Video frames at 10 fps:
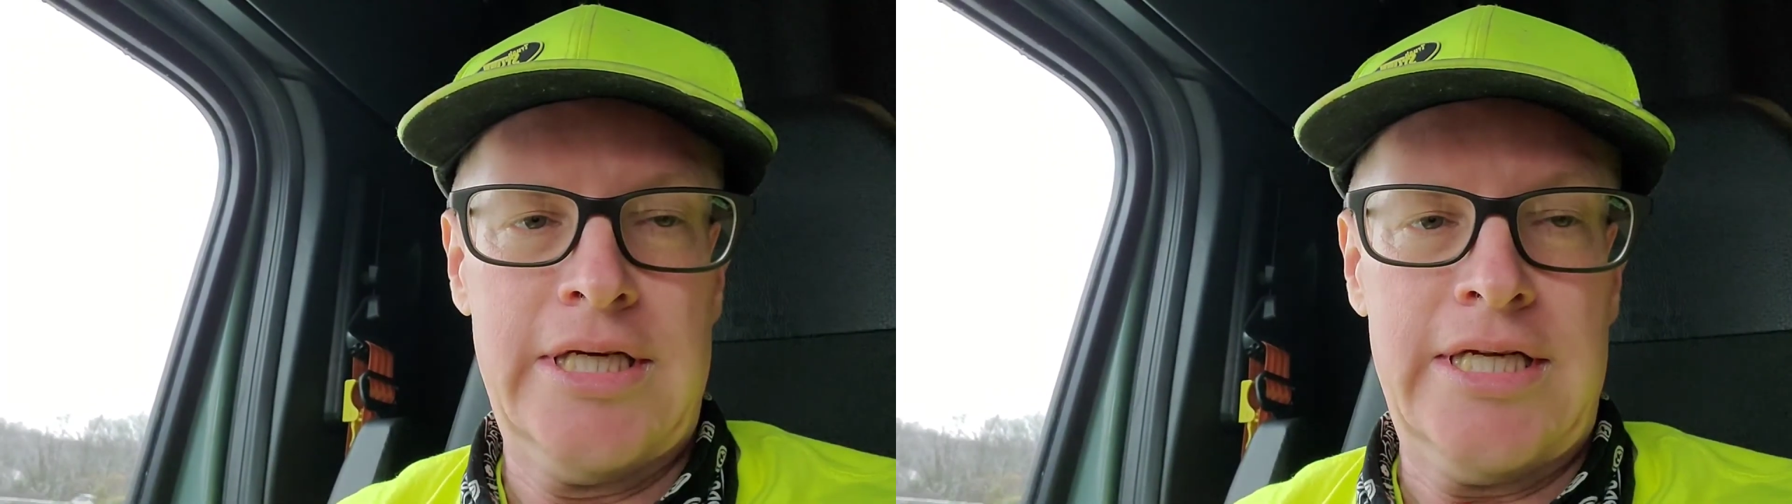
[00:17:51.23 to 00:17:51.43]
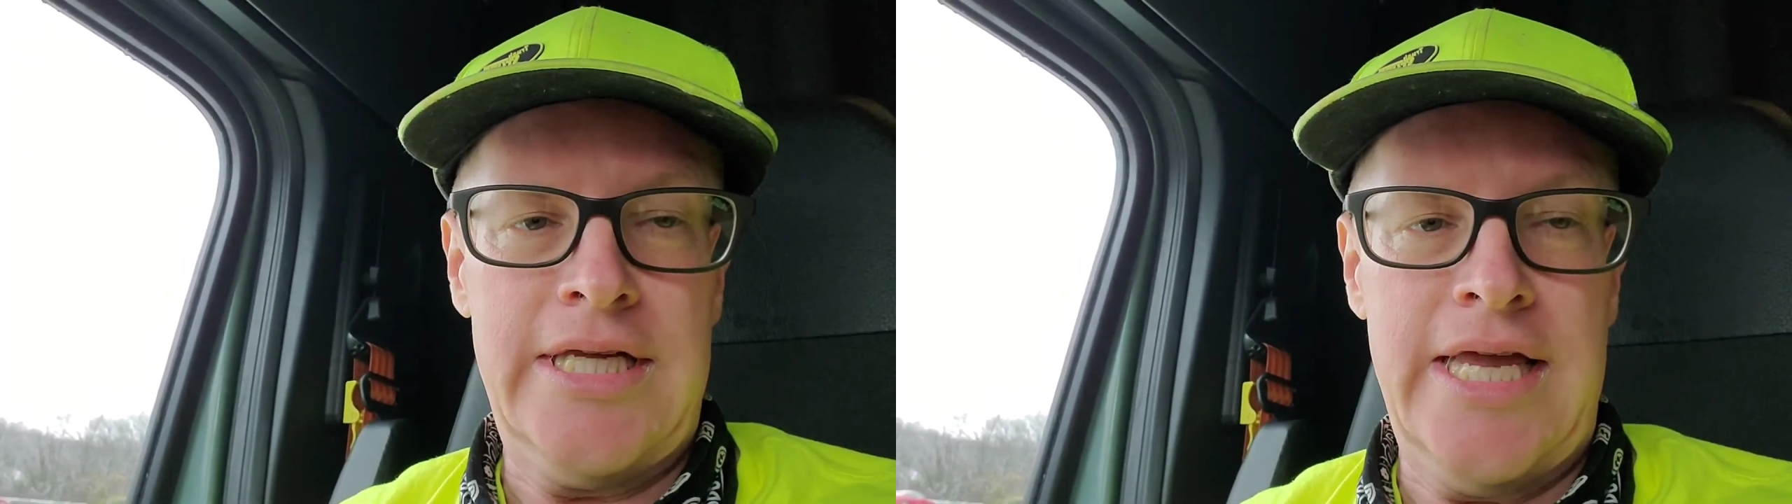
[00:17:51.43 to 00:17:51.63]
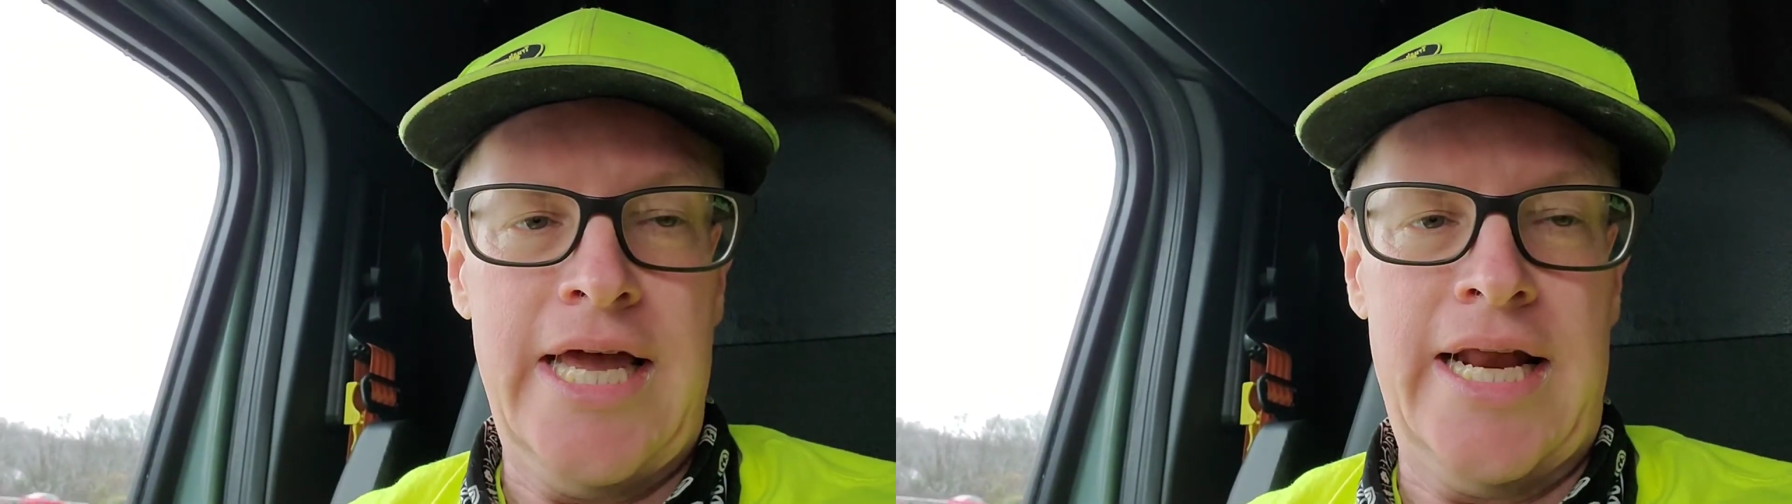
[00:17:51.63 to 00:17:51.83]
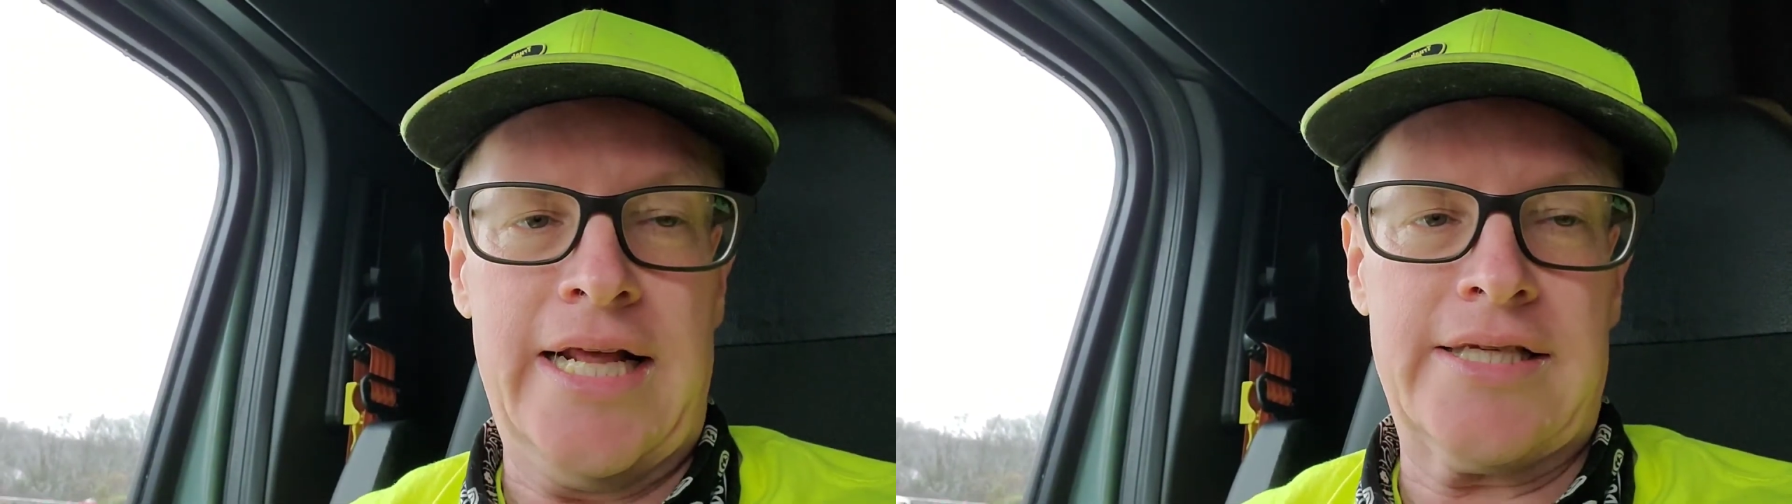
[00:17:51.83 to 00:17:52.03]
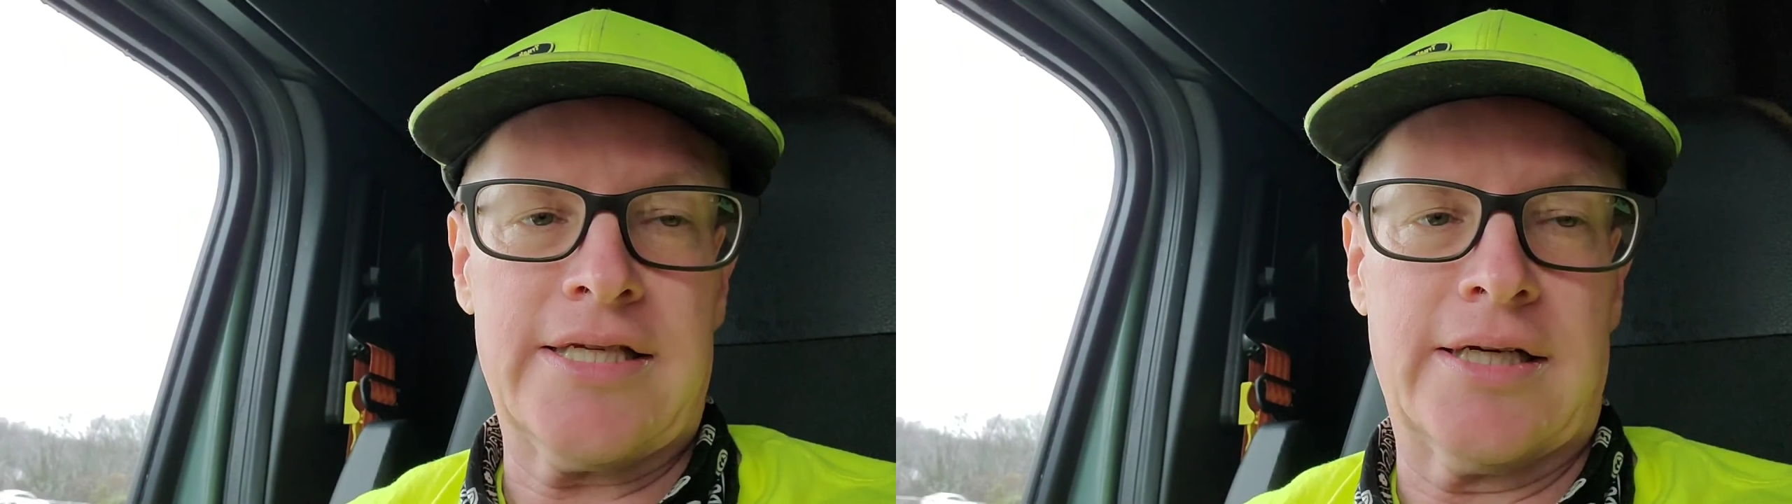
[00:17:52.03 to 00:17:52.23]
Yeah,
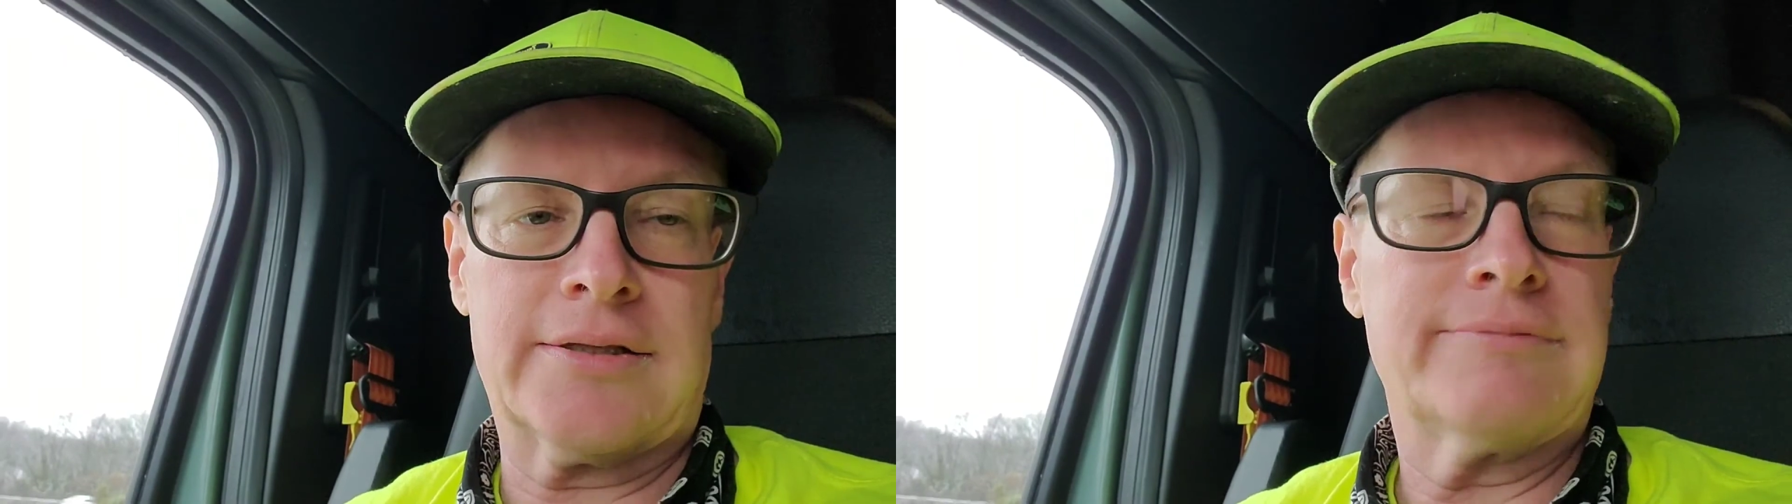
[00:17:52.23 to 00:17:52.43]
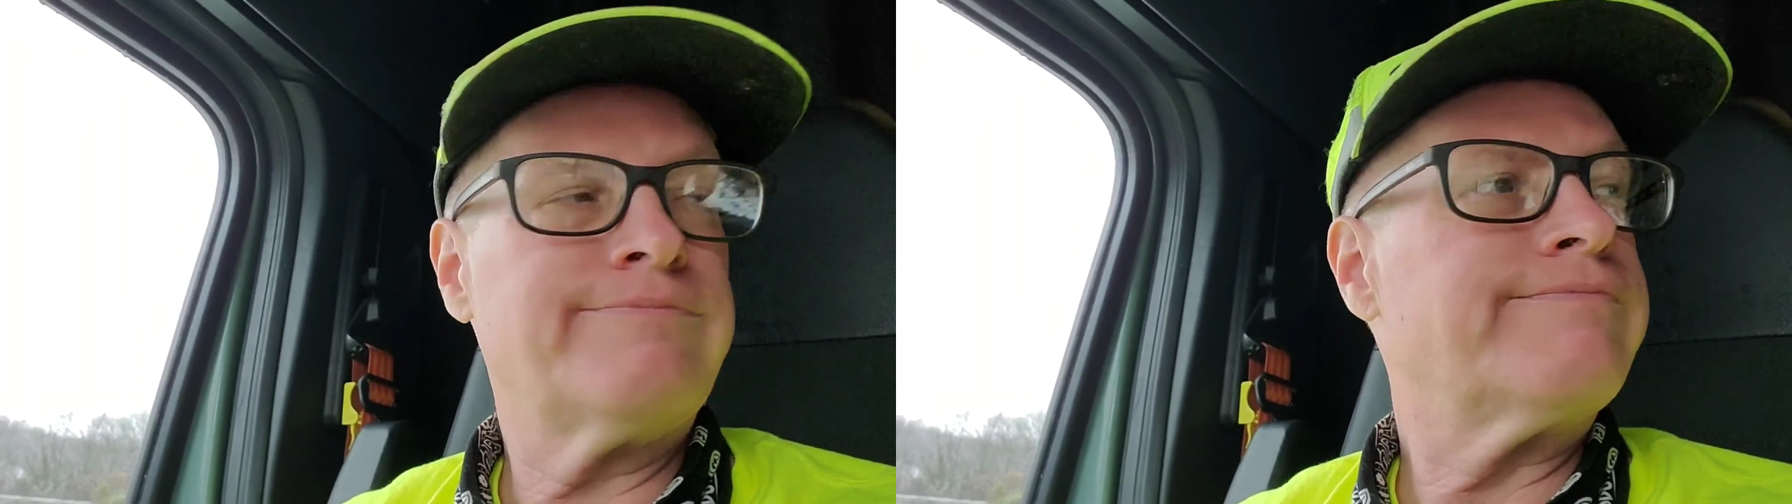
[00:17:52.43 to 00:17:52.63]
that sucked.